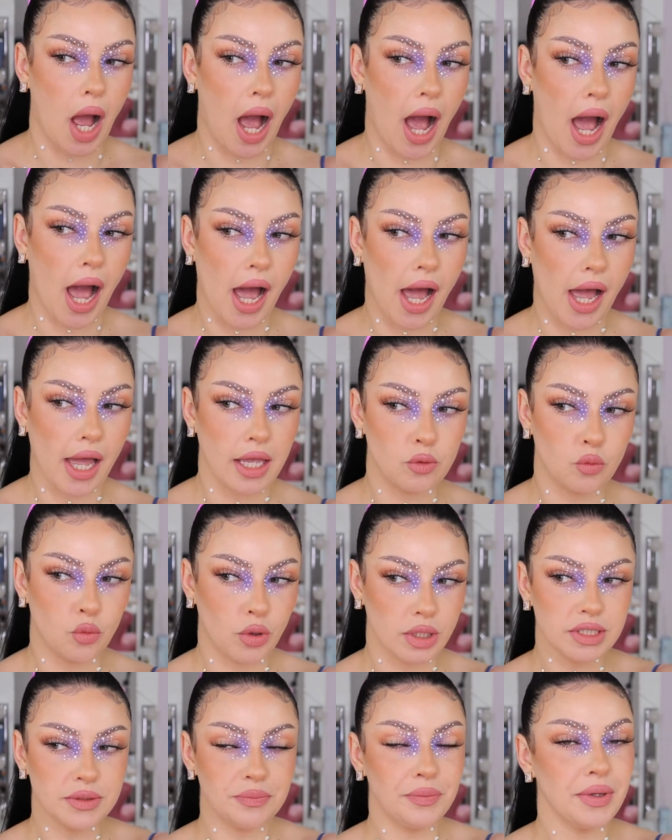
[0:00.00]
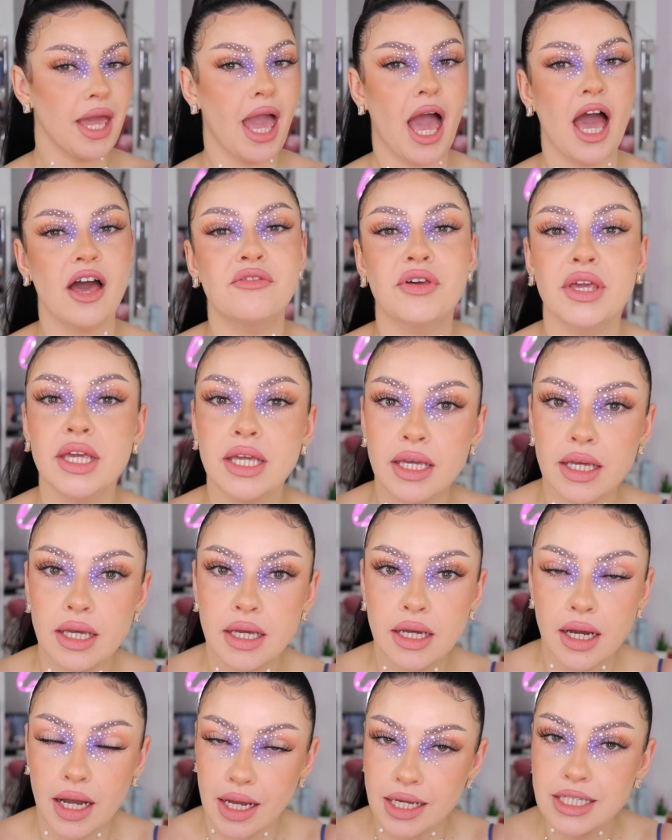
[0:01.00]
I won't be
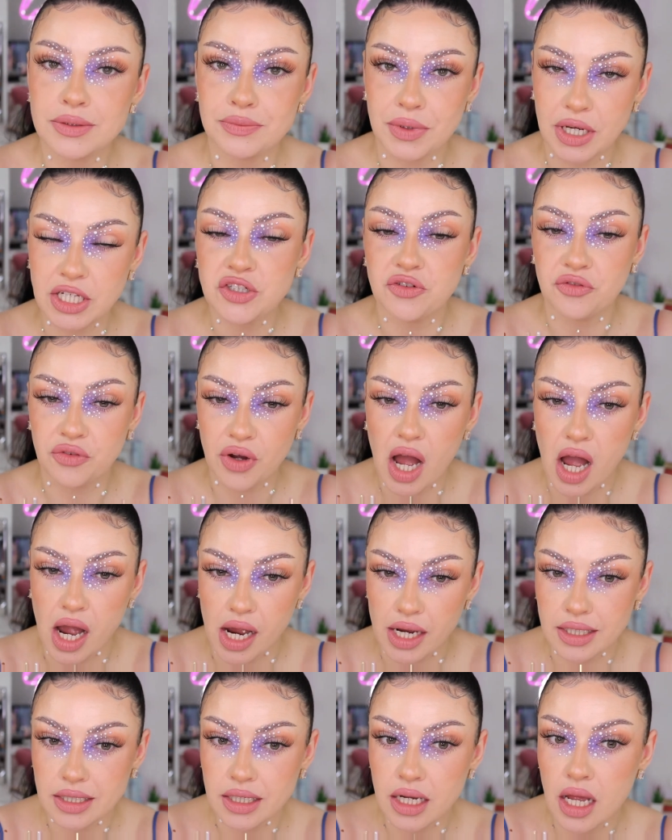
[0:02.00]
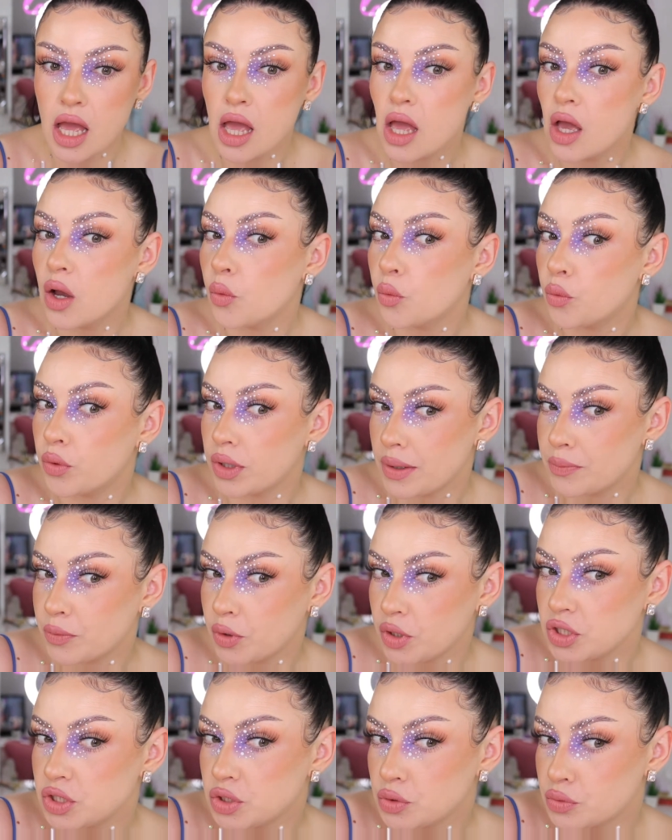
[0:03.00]
having as much fun when I'm
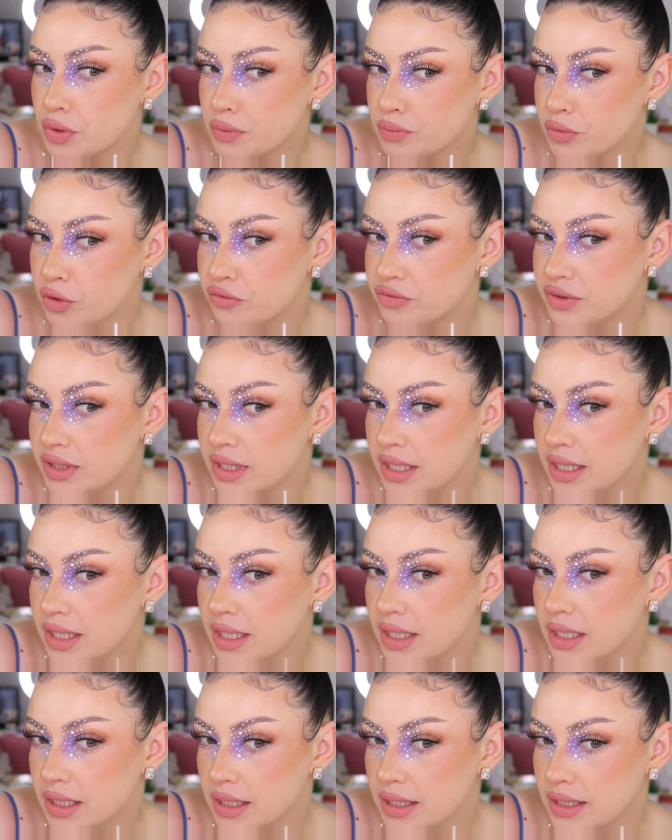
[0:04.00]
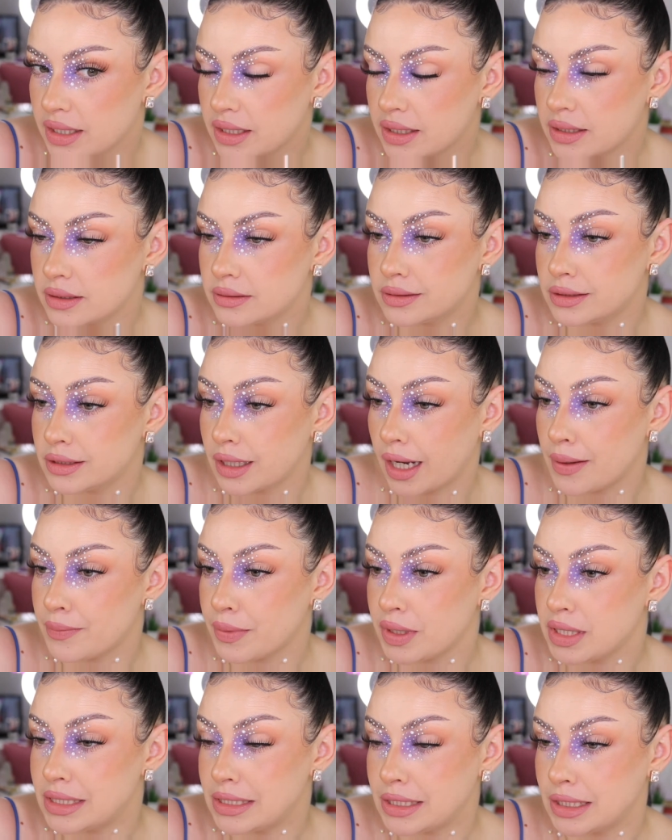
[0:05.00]
going to remove the little
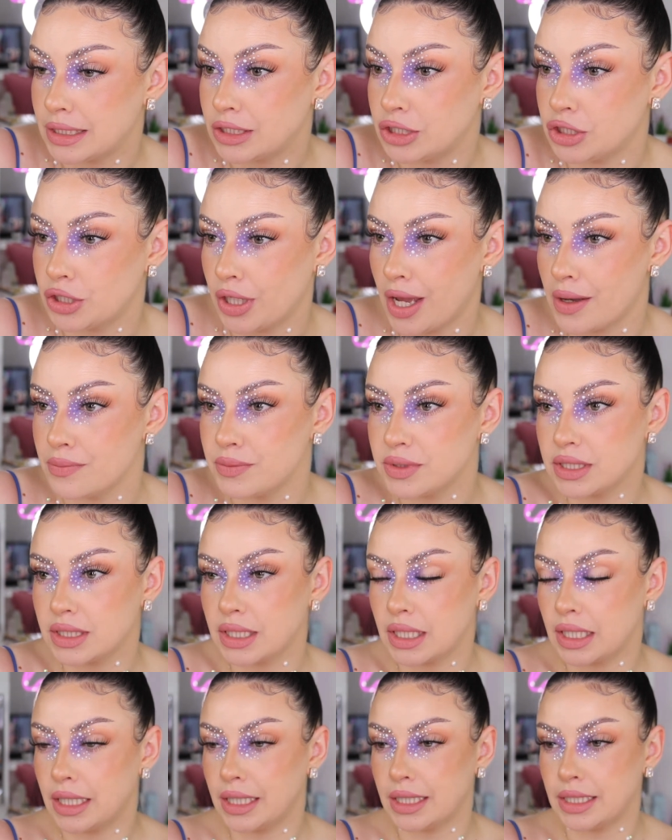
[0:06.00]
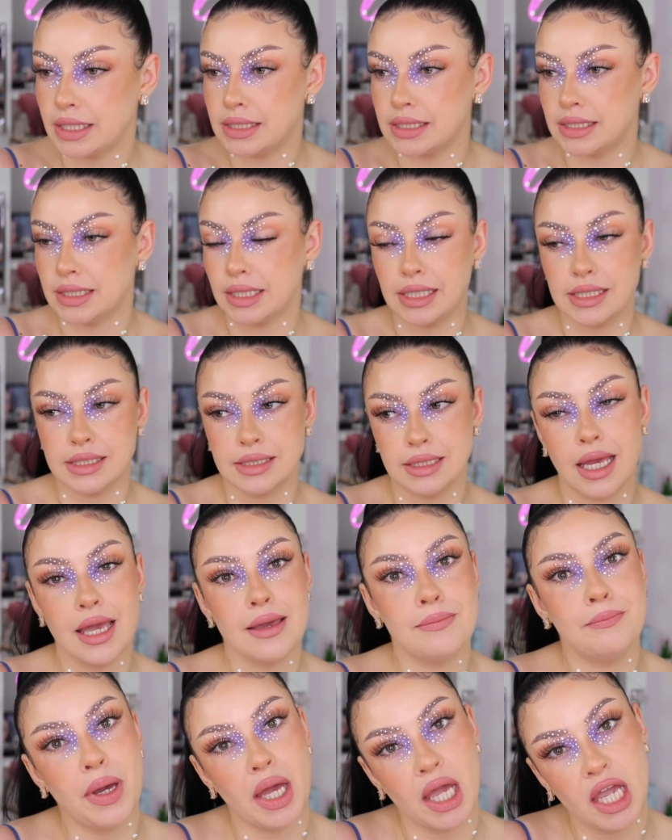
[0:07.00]
diamonds and gems because it's
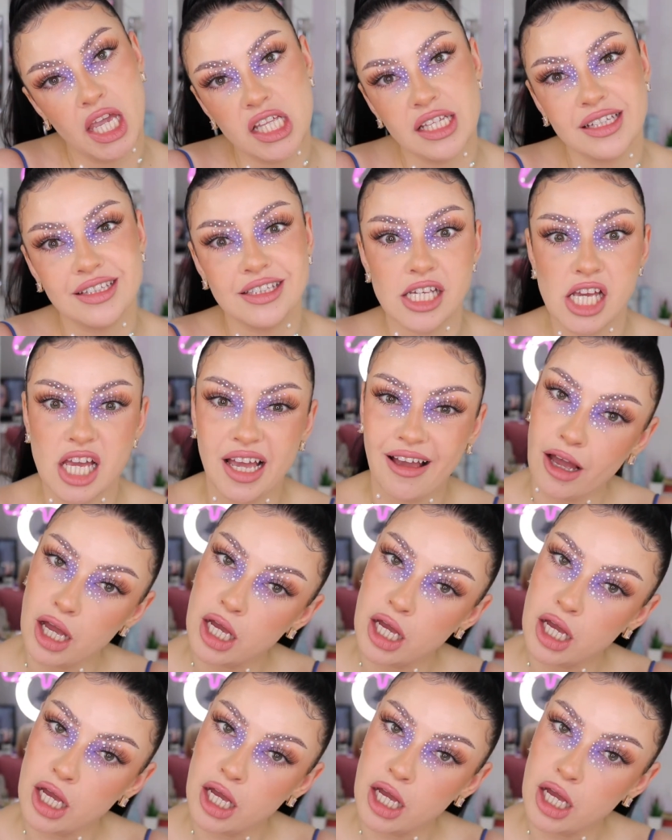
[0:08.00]
a pain.